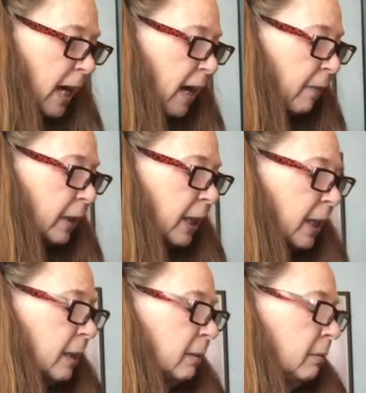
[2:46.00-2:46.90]
half a
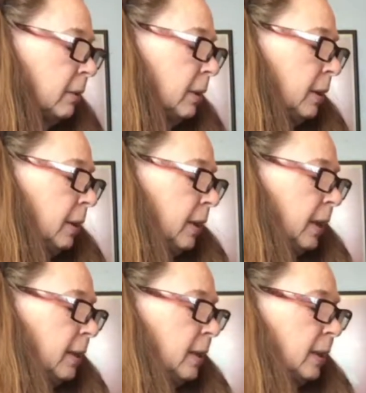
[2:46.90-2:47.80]
can,
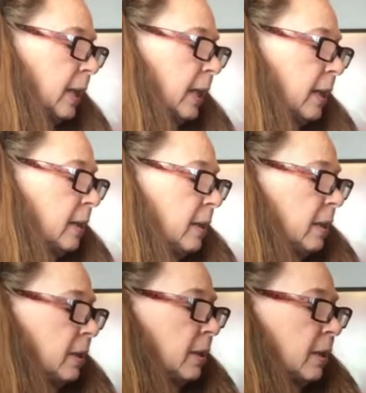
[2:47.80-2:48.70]
and this can
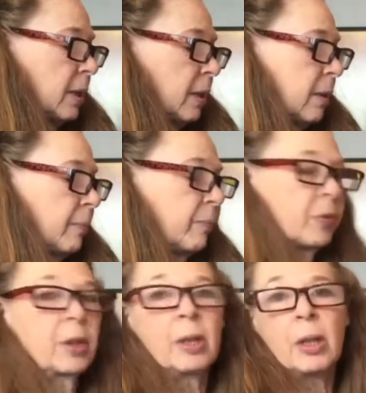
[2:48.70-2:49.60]
is
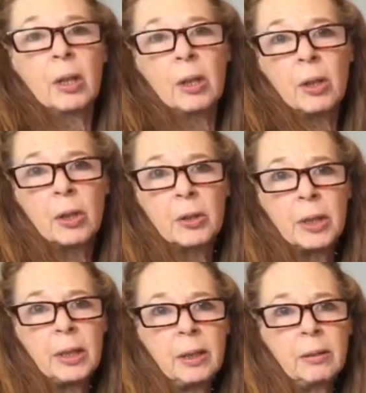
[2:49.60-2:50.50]

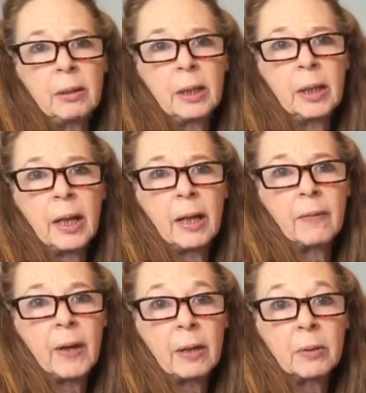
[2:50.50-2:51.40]

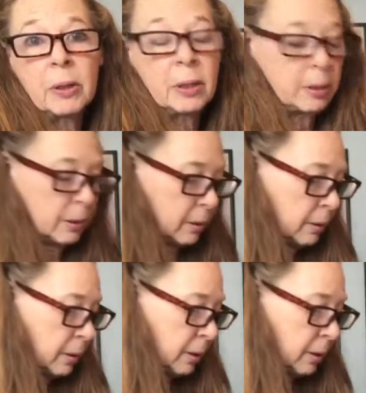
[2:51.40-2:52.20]
13.5 ounces.